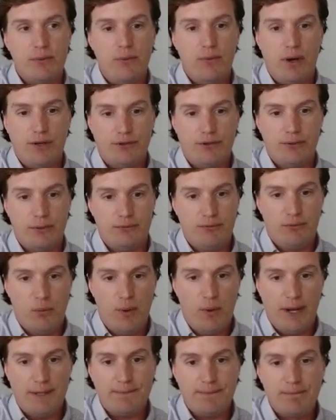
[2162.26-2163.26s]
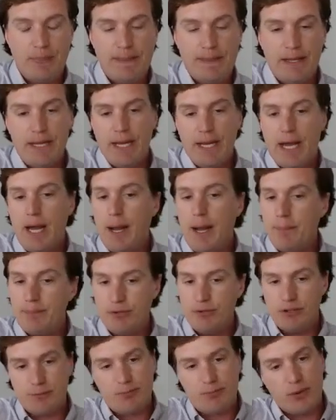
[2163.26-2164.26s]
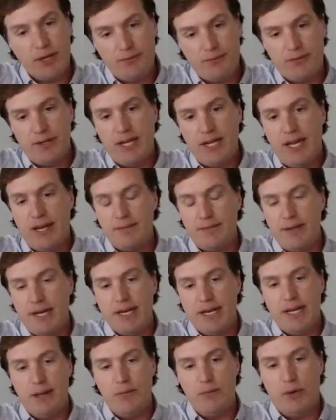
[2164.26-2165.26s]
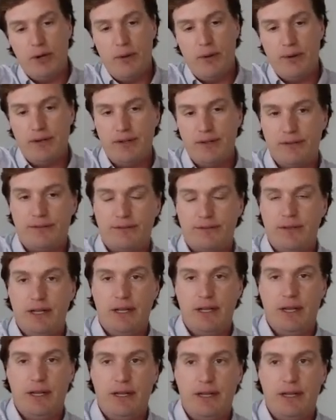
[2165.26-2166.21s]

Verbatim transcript: want to avoid. Uh, just briefly, and, and, again, we'll go into this uh, uh,